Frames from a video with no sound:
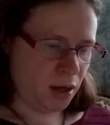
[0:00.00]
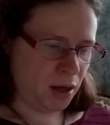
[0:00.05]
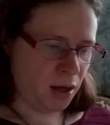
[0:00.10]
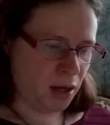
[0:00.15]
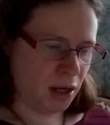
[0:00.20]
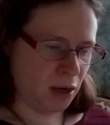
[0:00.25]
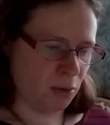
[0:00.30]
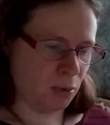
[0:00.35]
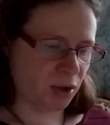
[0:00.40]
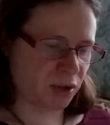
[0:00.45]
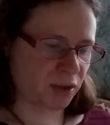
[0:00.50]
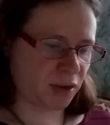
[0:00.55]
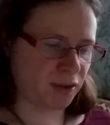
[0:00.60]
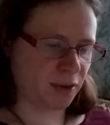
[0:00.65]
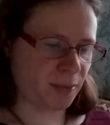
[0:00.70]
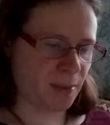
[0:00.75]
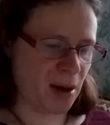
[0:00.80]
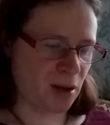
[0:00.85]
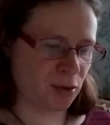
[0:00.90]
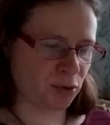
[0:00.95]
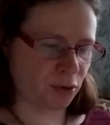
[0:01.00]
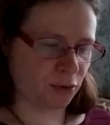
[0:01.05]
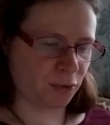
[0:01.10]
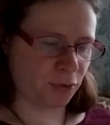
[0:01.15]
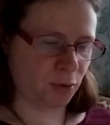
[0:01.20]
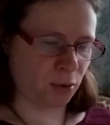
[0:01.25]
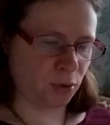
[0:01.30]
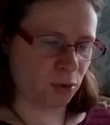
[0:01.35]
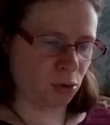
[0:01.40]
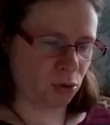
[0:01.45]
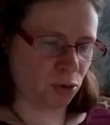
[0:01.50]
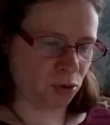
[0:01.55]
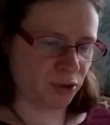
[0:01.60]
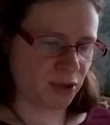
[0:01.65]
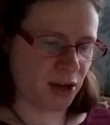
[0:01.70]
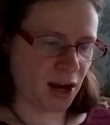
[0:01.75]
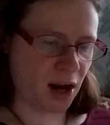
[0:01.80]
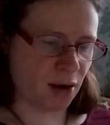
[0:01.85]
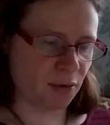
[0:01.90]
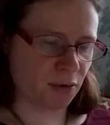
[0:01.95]
He worked as a bouncer for a local
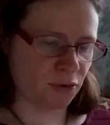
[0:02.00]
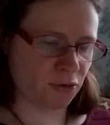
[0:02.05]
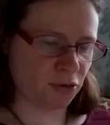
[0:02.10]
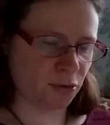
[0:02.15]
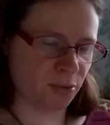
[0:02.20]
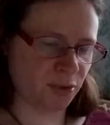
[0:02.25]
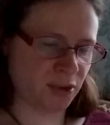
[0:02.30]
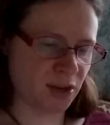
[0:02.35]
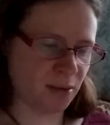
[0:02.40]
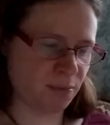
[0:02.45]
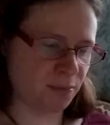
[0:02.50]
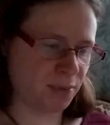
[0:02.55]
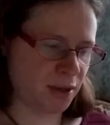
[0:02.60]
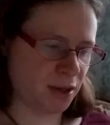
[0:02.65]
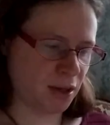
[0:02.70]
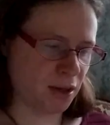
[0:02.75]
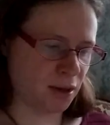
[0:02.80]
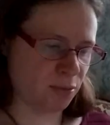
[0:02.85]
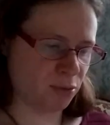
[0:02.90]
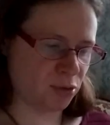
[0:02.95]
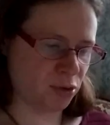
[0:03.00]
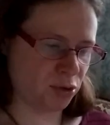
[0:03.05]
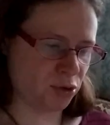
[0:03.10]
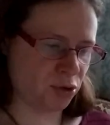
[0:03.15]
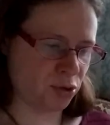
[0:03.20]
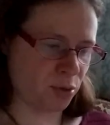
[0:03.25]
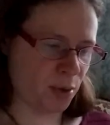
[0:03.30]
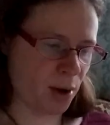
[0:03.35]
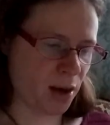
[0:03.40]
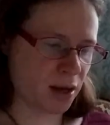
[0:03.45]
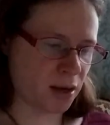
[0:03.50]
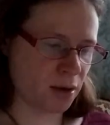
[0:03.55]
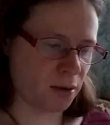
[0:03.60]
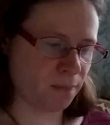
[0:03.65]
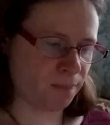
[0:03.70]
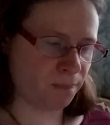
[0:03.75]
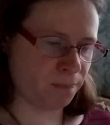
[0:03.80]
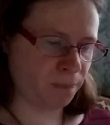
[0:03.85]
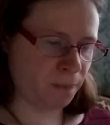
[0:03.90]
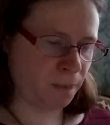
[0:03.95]
tavern from 10 p.m. to 2
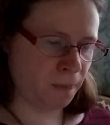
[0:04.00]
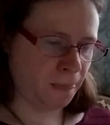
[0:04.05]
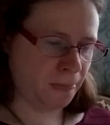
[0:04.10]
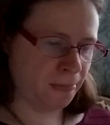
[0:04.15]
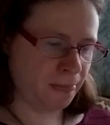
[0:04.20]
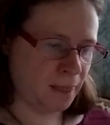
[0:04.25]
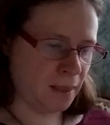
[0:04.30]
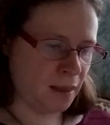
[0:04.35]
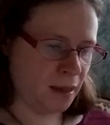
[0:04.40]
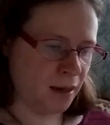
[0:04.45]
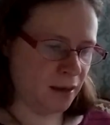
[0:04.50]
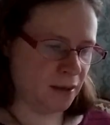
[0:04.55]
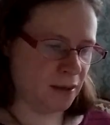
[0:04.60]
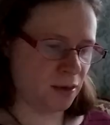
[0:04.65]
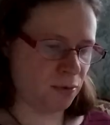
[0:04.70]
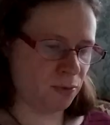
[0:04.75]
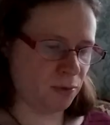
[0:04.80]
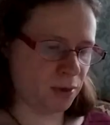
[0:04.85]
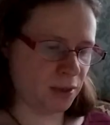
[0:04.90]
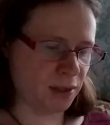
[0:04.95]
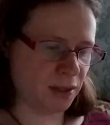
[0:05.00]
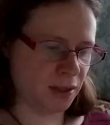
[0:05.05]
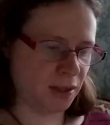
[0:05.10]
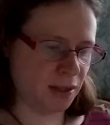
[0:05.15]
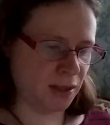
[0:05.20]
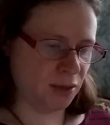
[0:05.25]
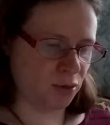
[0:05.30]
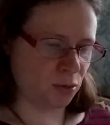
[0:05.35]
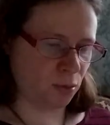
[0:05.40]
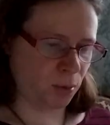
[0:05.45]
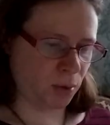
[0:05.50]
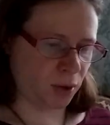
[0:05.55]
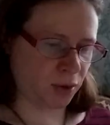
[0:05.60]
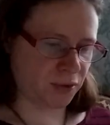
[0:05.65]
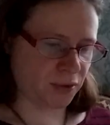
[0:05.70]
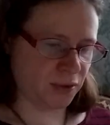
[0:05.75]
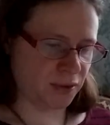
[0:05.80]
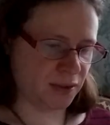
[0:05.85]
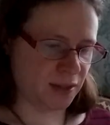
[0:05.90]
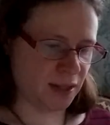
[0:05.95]
a.m. He didn't really need to work
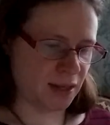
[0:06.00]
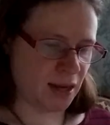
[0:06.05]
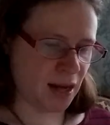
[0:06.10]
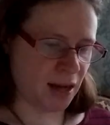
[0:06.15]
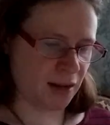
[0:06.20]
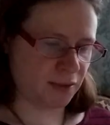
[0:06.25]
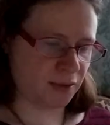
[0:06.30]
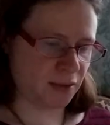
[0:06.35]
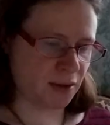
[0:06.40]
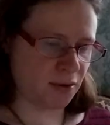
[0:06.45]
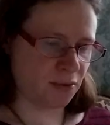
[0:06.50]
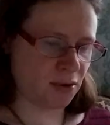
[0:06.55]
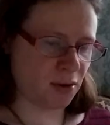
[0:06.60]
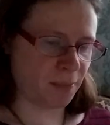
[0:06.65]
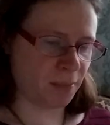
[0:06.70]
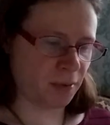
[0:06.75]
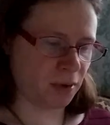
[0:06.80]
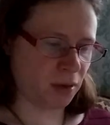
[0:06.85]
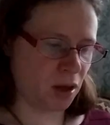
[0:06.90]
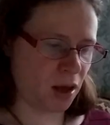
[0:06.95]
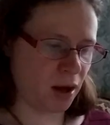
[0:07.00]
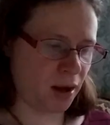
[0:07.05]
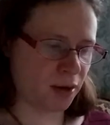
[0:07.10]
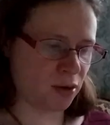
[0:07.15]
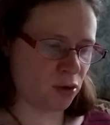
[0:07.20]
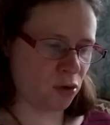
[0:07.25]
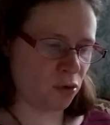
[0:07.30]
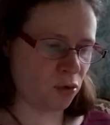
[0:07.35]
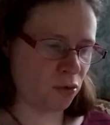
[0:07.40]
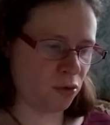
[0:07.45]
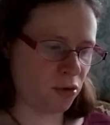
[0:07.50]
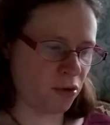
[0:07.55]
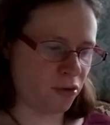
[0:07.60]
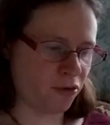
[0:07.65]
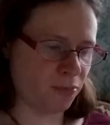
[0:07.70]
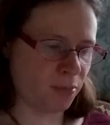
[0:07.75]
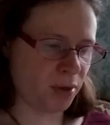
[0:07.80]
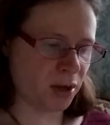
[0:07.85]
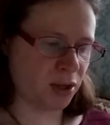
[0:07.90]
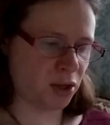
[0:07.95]
since he had saved up a lot
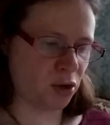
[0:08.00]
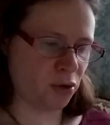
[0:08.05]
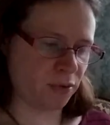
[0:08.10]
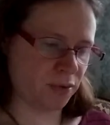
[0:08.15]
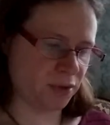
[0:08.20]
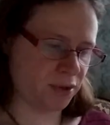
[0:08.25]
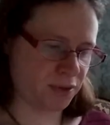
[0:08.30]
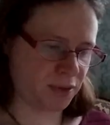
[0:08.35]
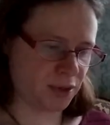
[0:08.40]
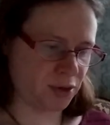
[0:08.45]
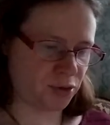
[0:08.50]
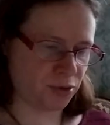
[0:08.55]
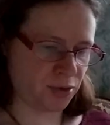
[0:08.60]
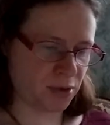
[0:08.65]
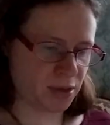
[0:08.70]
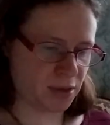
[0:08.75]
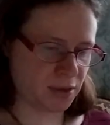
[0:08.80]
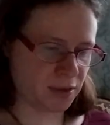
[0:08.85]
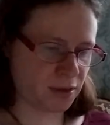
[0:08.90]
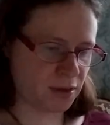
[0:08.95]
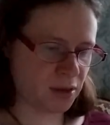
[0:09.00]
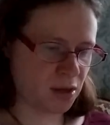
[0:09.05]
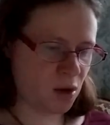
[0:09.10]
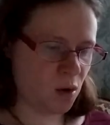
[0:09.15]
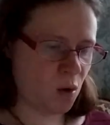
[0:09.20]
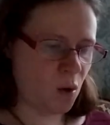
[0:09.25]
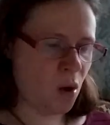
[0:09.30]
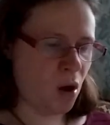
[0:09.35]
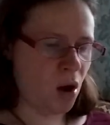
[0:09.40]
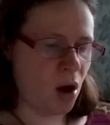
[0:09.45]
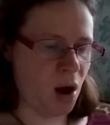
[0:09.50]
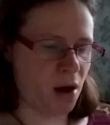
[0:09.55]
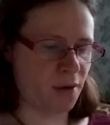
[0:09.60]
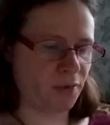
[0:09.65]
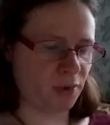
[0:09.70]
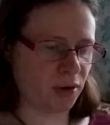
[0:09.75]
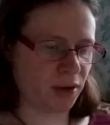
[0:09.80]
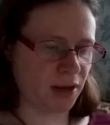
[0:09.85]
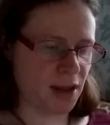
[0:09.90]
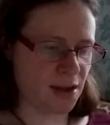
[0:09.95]
of money over the centuries.
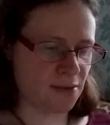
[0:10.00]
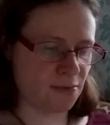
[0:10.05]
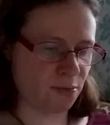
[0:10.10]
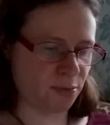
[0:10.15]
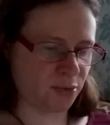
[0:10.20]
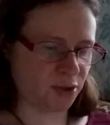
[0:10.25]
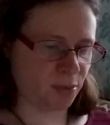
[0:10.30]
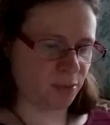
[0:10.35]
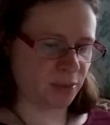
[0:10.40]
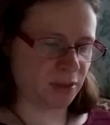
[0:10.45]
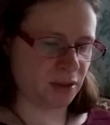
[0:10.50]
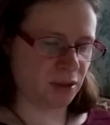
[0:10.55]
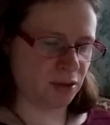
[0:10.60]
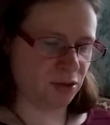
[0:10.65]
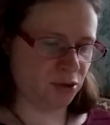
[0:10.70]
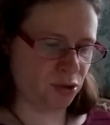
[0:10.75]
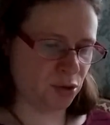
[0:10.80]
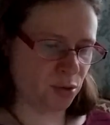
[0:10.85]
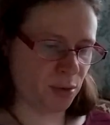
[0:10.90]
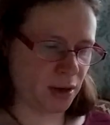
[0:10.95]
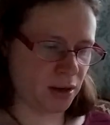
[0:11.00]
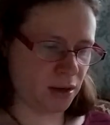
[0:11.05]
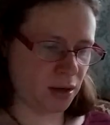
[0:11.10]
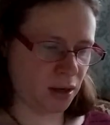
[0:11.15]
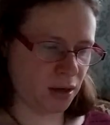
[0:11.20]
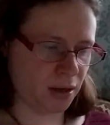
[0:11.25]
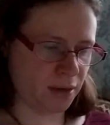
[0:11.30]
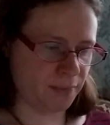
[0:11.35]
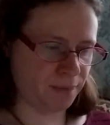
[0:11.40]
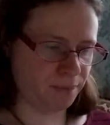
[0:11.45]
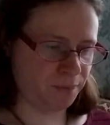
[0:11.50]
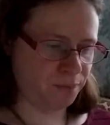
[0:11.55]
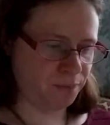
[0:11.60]
However, it gave him something to do at night.